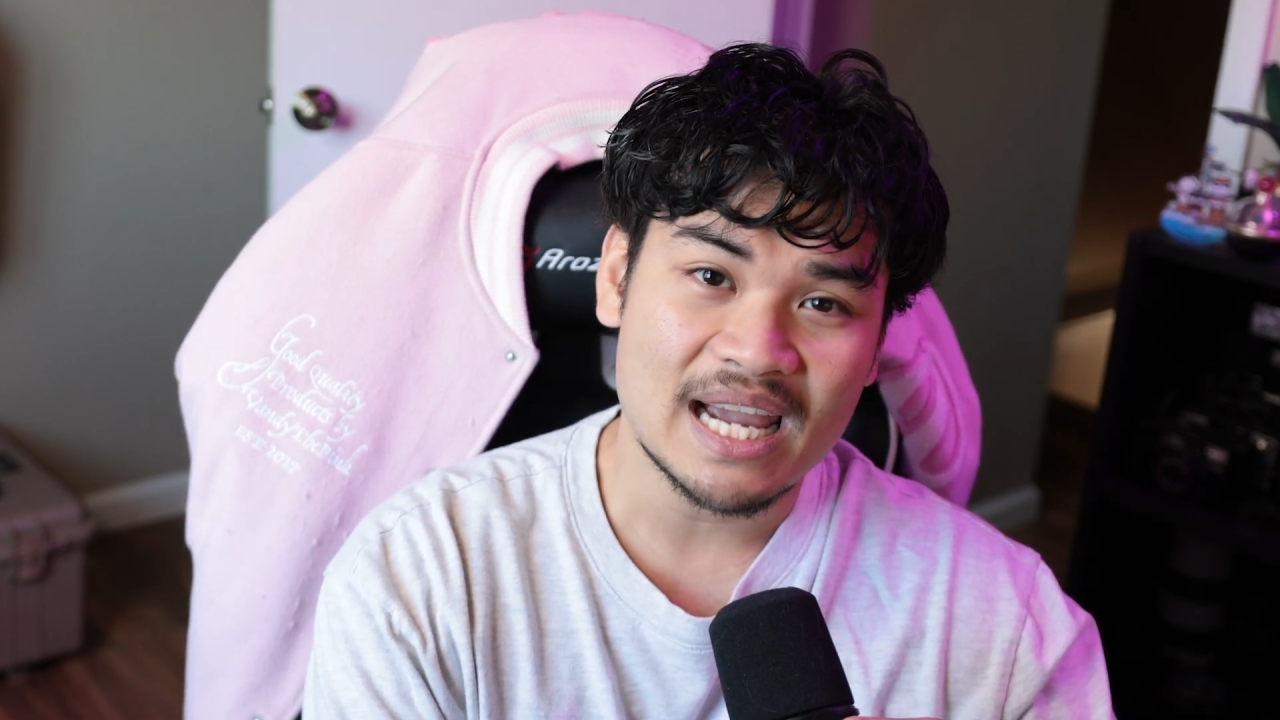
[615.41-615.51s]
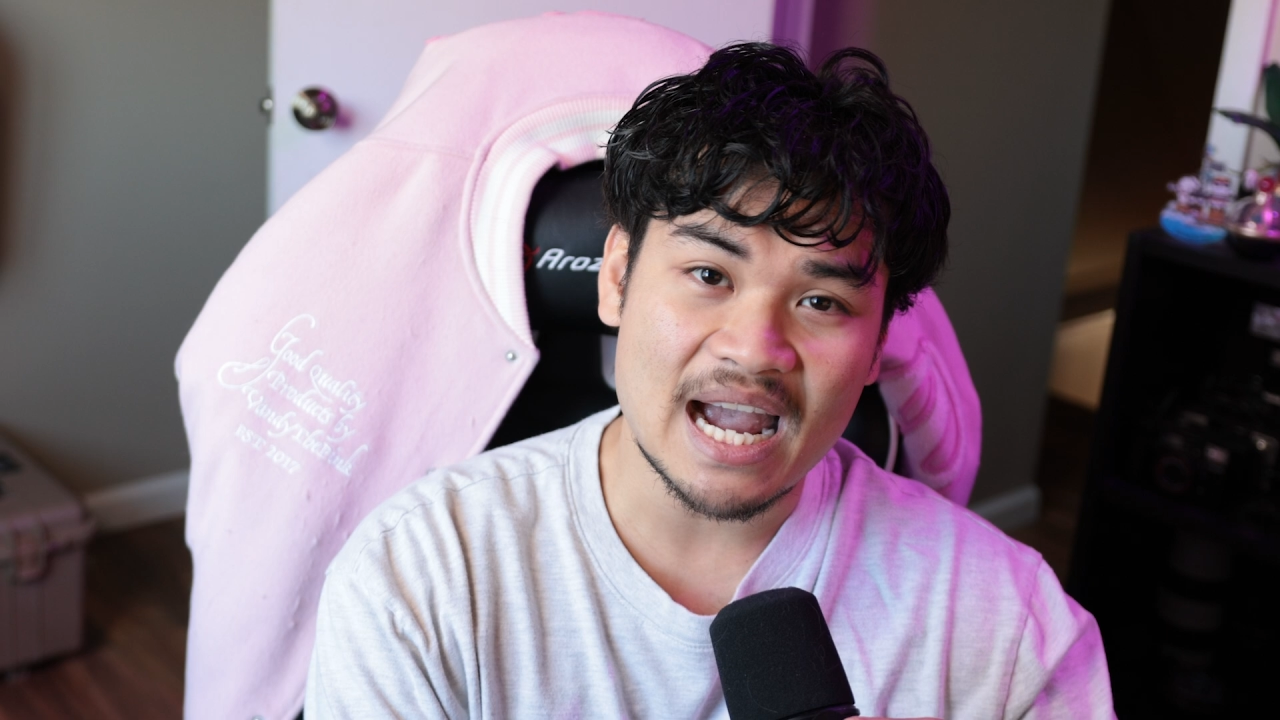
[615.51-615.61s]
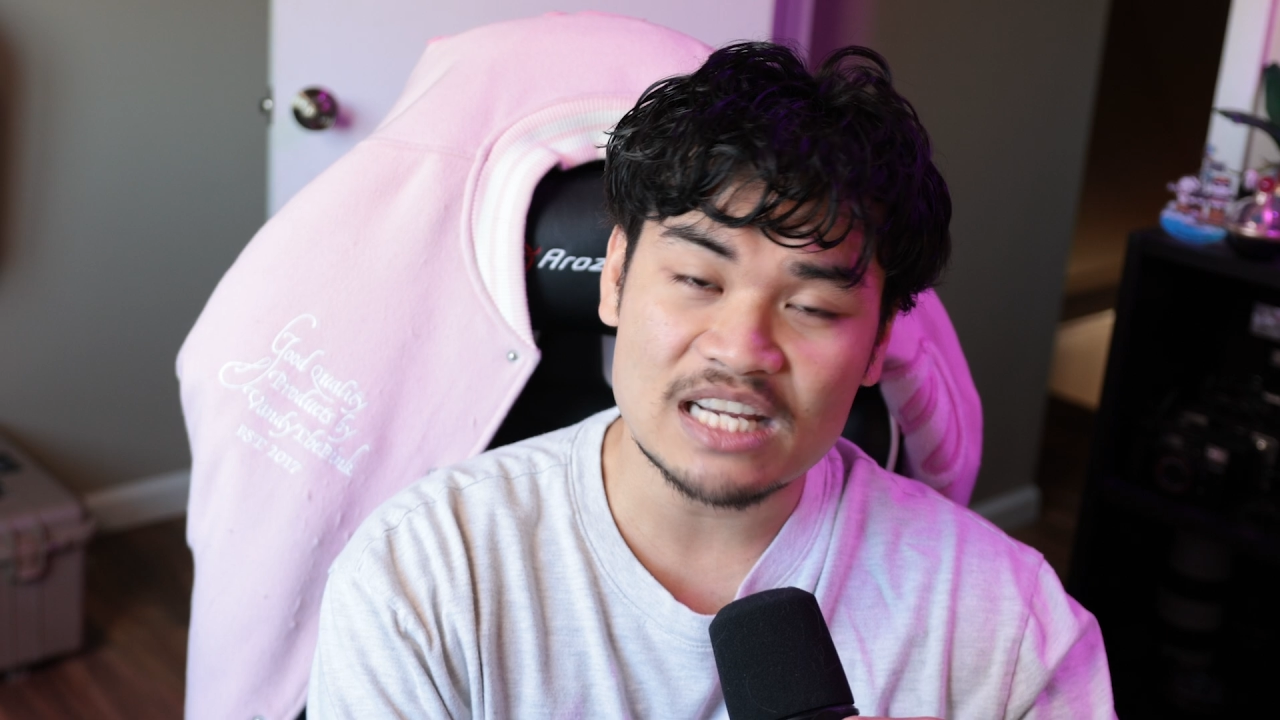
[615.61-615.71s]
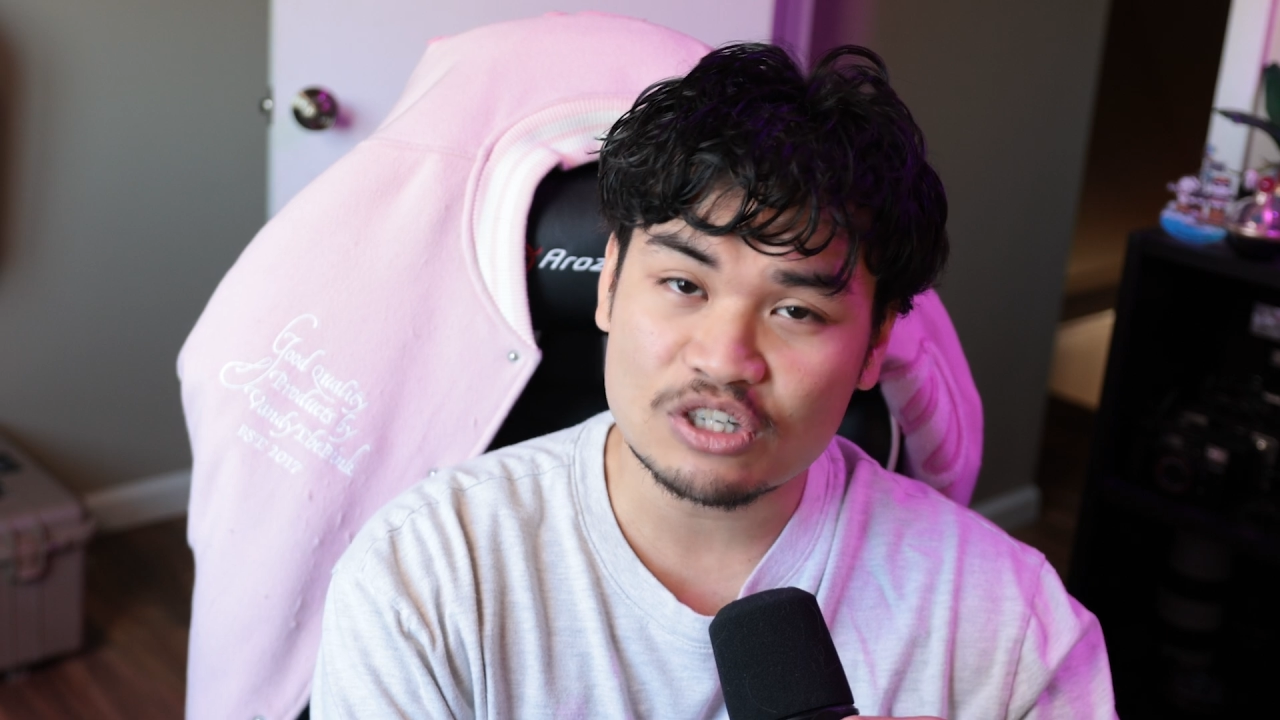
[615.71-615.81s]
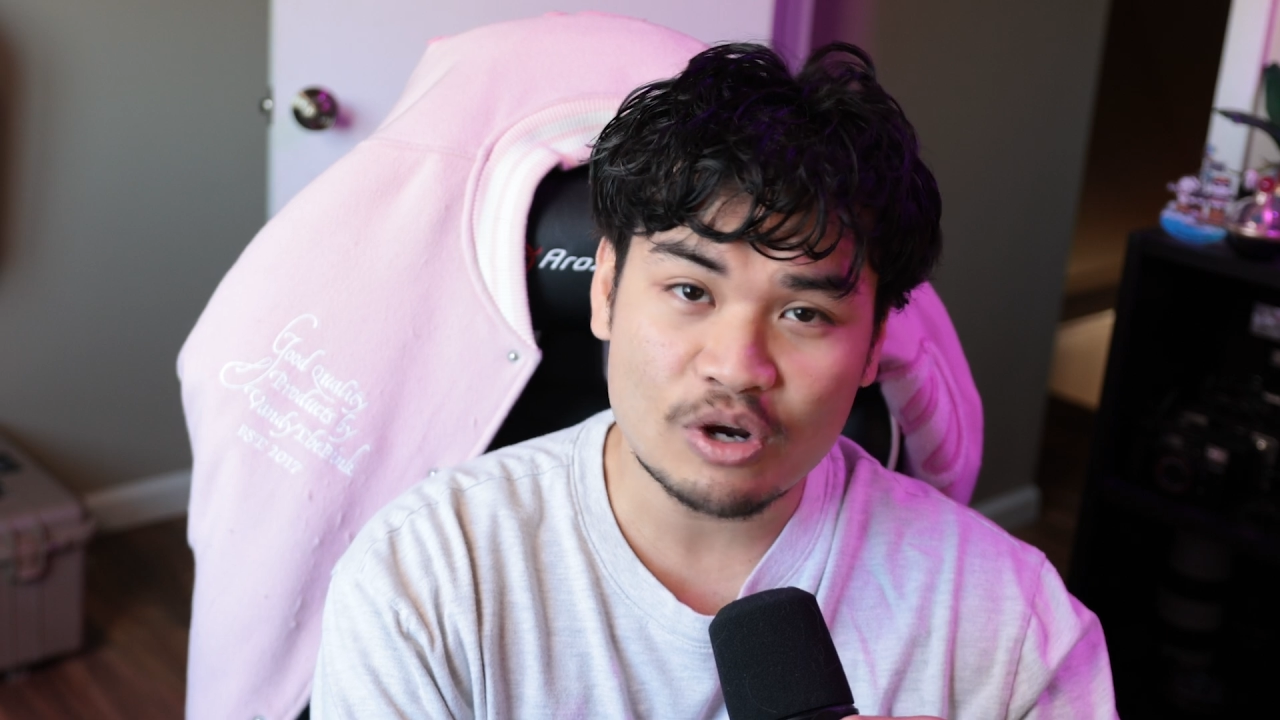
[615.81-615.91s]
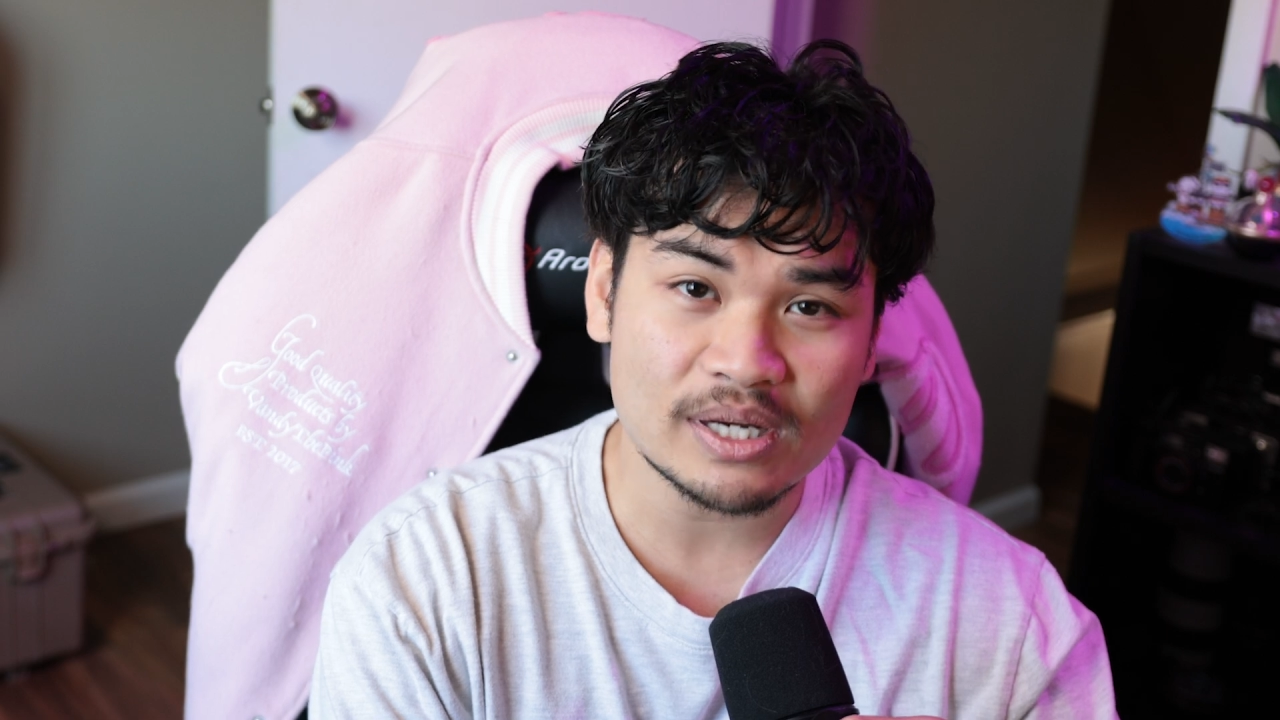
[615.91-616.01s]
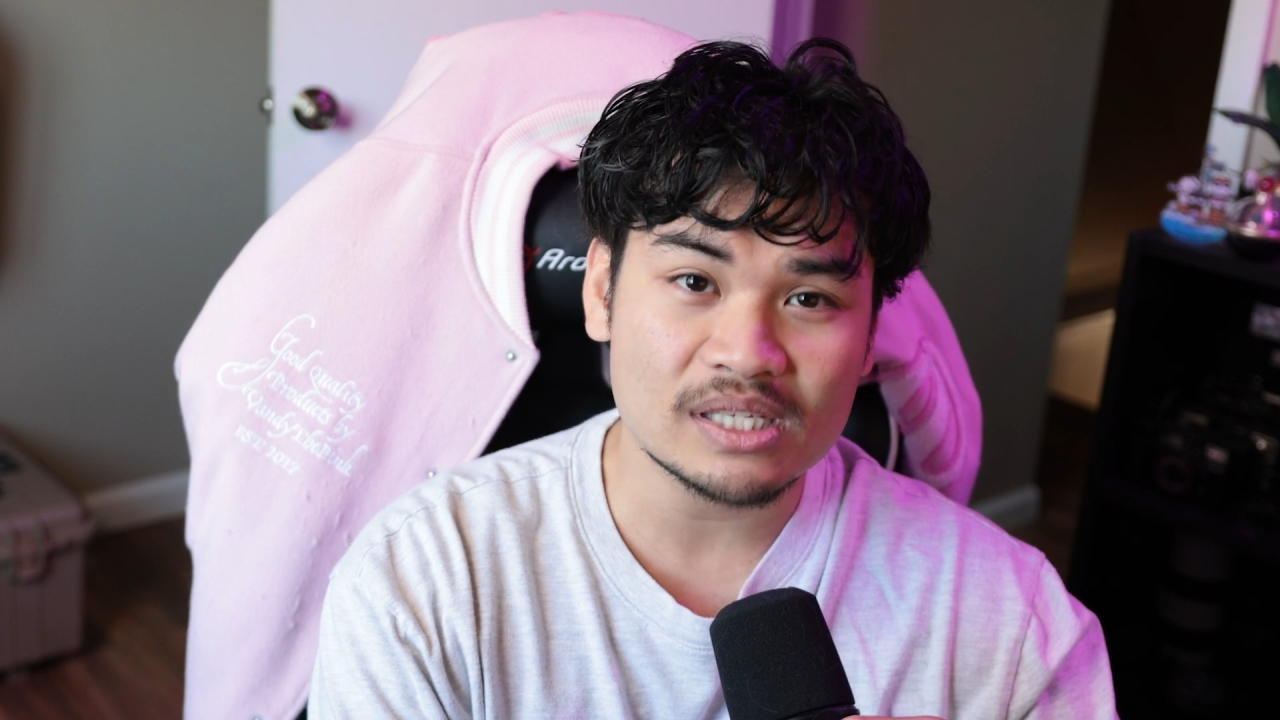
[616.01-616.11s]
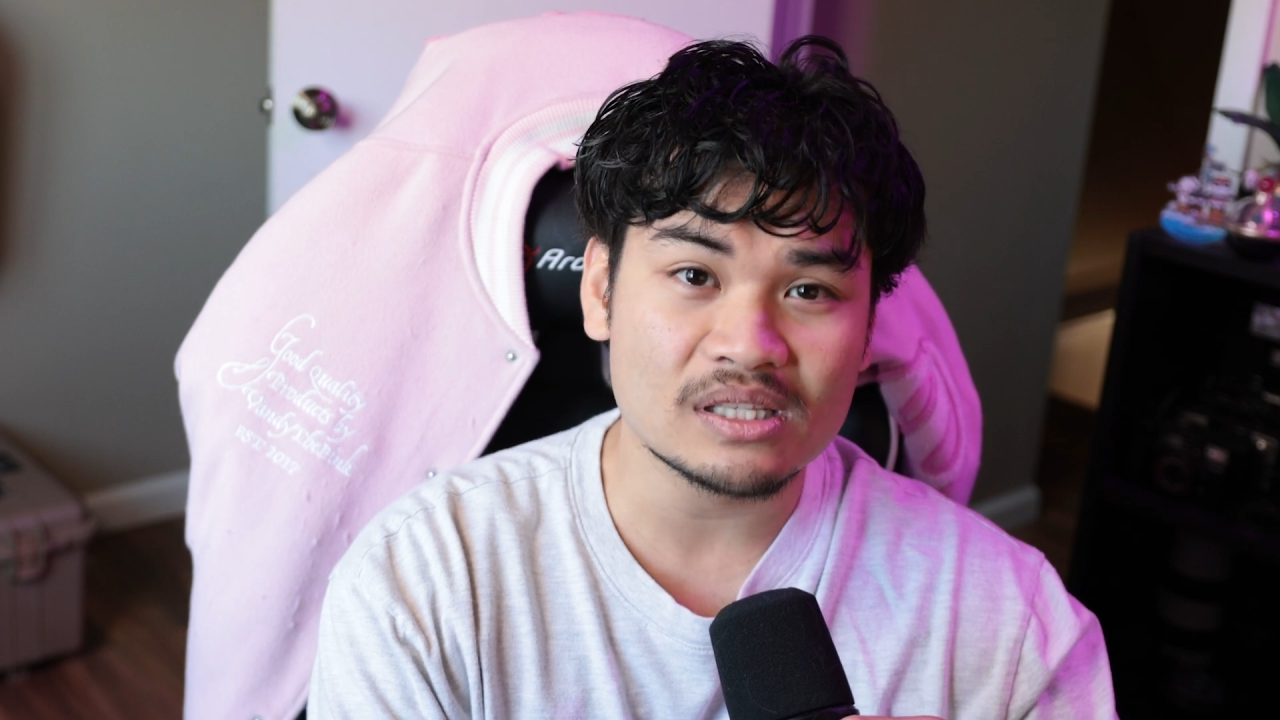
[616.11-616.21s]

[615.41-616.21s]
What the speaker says: As you're going